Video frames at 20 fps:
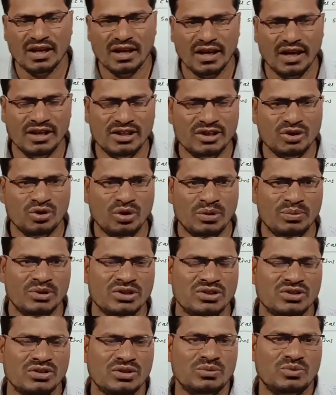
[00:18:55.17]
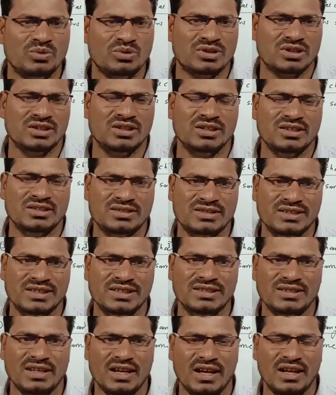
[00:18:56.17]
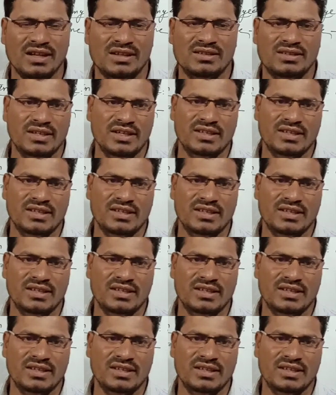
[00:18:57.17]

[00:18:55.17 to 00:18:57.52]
And evaporation of water, this is another